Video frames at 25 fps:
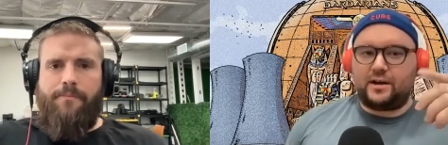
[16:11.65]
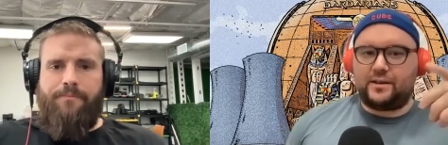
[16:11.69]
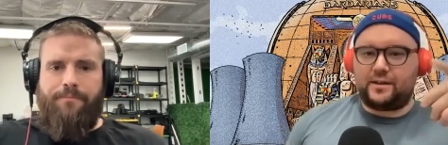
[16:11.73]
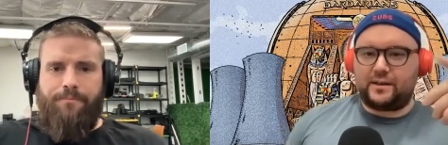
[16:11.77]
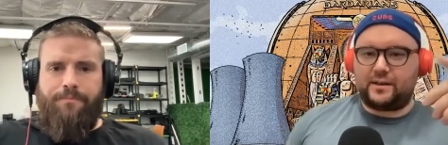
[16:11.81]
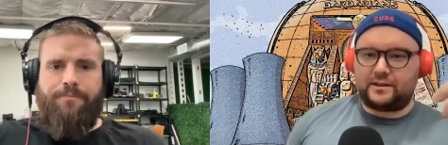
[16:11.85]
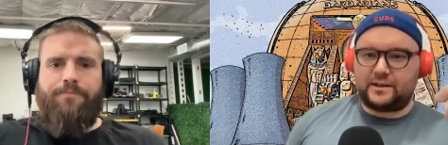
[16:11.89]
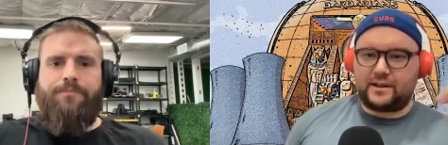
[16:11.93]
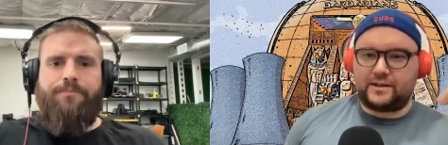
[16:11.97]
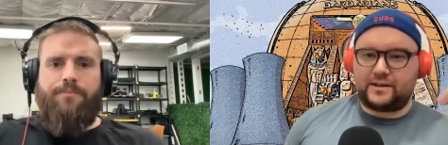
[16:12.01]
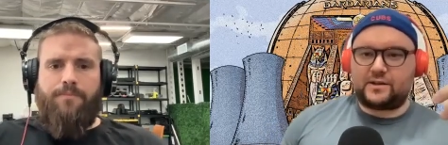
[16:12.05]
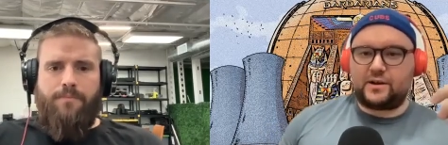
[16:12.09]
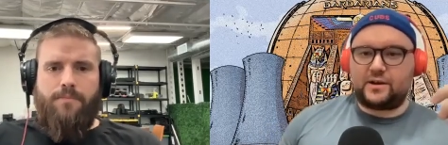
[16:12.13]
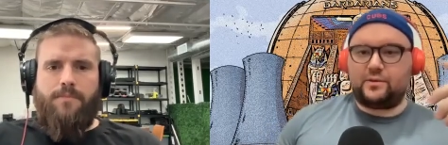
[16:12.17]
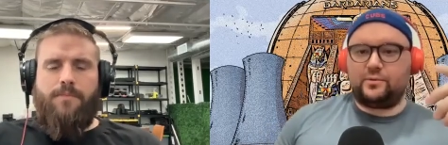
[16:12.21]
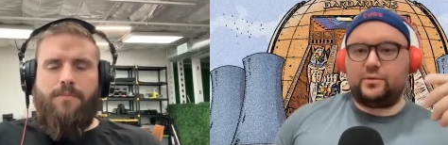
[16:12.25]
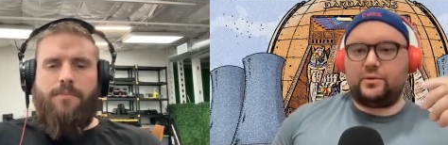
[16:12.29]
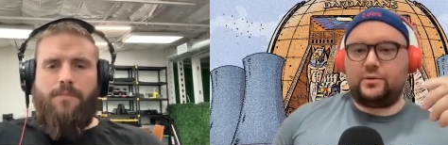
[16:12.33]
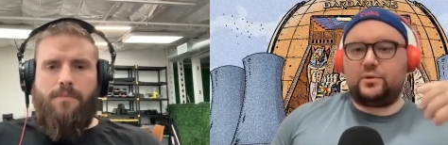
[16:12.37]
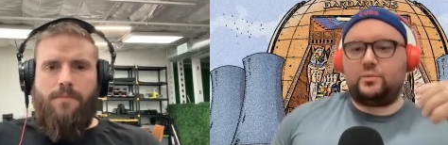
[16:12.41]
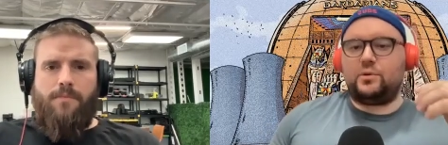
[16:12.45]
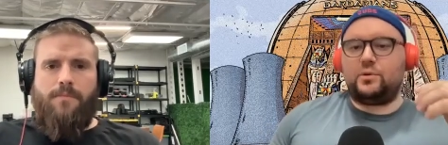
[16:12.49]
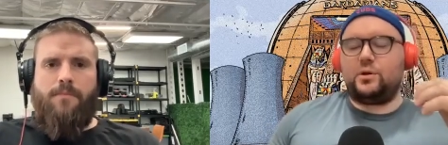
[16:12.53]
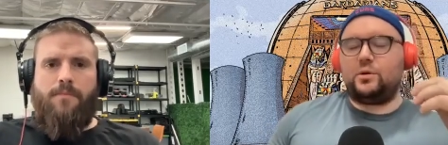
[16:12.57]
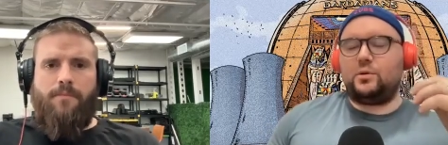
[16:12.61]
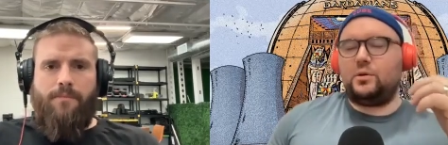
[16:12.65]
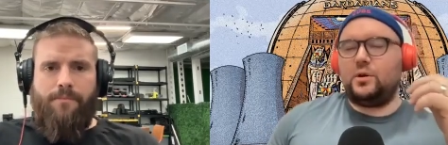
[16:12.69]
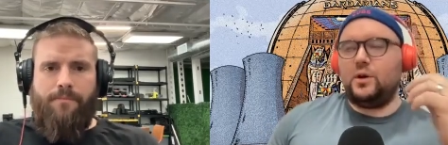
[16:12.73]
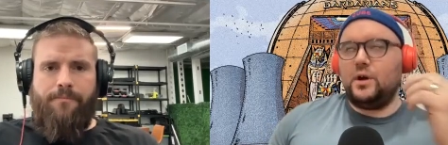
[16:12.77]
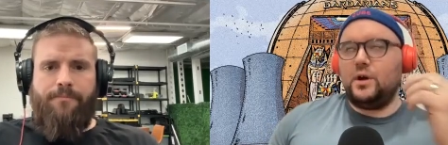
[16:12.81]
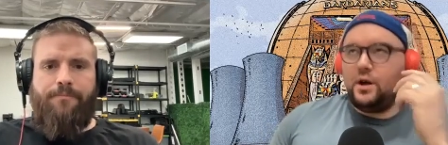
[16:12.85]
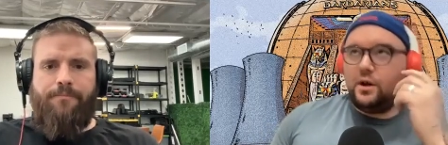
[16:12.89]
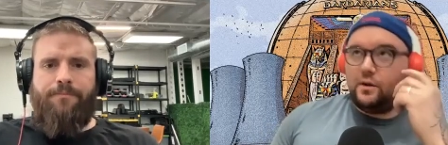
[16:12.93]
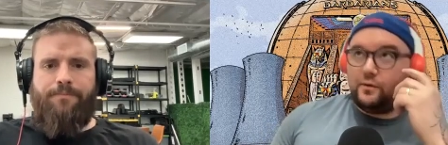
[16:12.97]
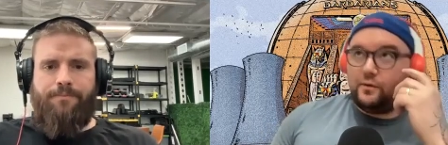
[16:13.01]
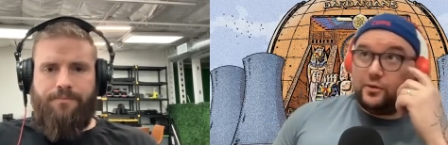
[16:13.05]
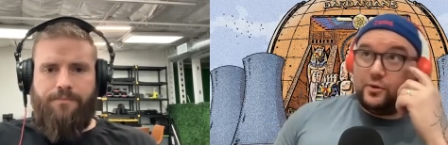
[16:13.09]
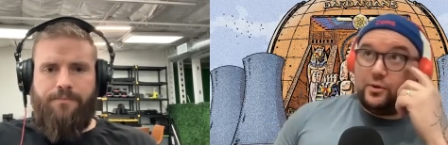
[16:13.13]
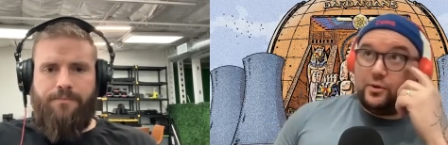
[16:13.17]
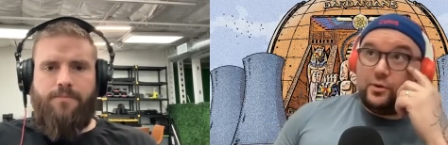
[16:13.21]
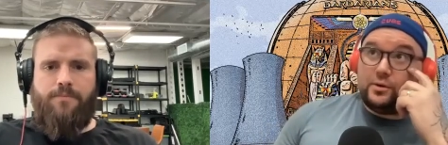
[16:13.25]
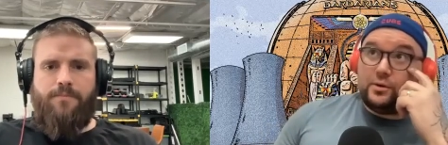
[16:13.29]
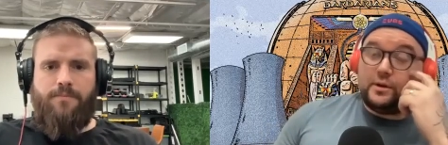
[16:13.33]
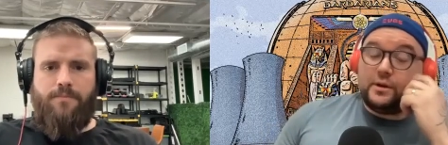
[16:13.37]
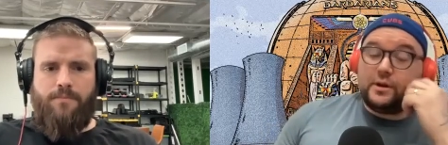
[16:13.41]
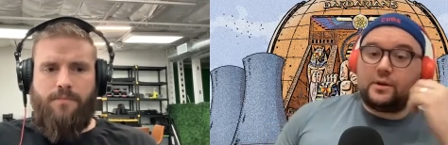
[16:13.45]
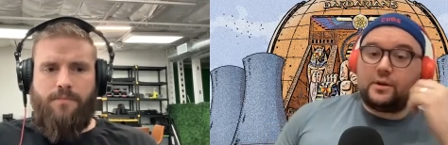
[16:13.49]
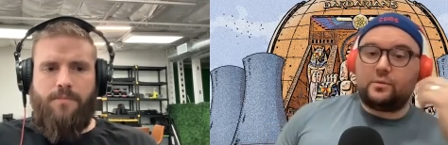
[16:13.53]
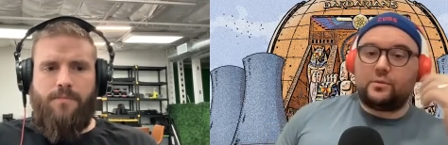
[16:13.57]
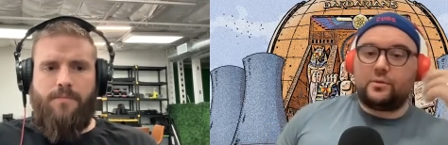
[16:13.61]
Speaker 1: I think that's gone really well
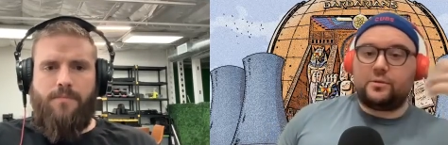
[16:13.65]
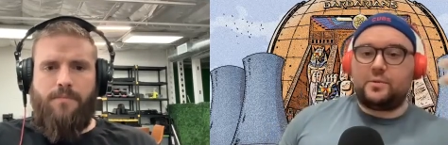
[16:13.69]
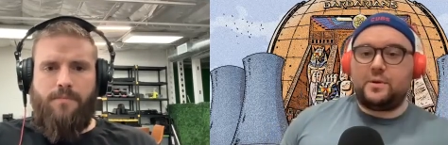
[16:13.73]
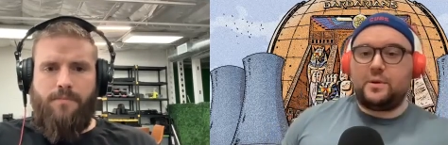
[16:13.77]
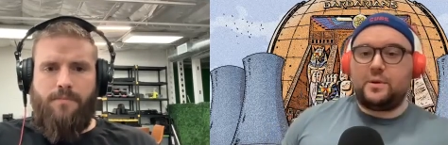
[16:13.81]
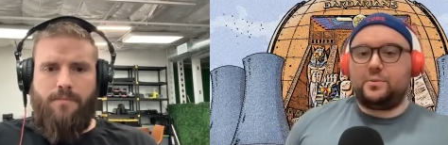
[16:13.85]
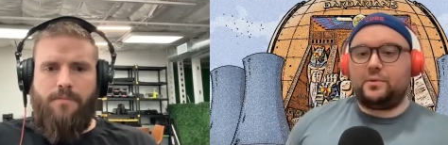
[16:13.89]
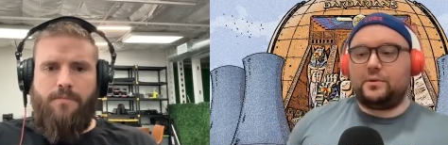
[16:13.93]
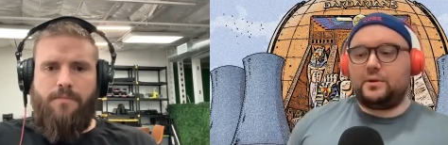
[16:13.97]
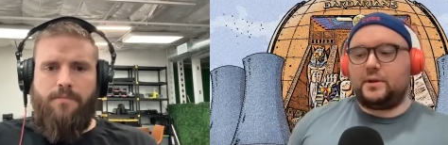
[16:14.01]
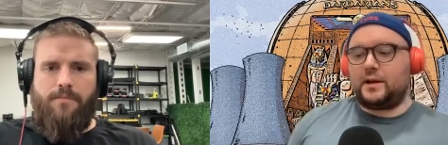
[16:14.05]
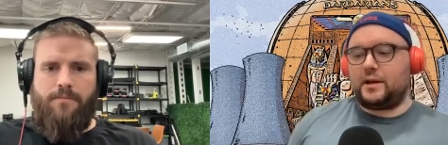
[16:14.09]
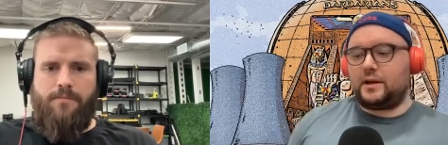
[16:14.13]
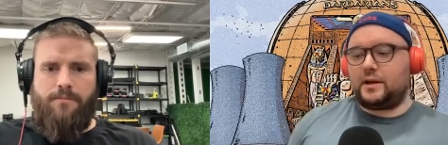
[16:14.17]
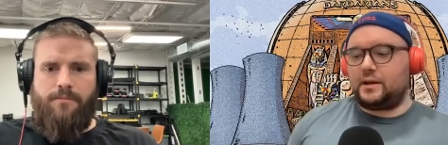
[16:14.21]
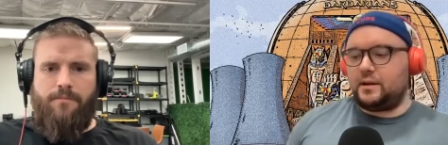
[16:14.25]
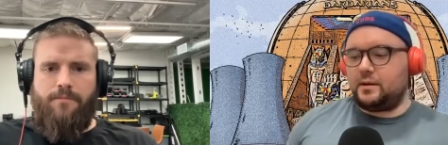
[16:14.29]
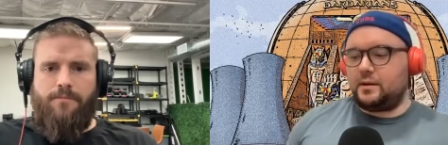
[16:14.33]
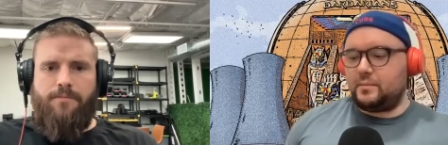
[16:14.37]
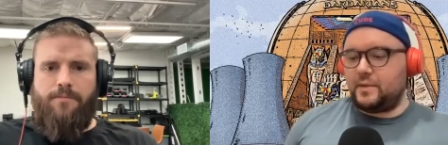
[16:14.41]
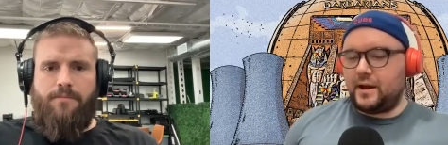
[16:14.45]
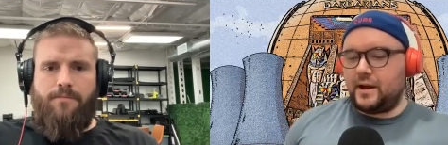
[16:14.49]
nuclear with people like um,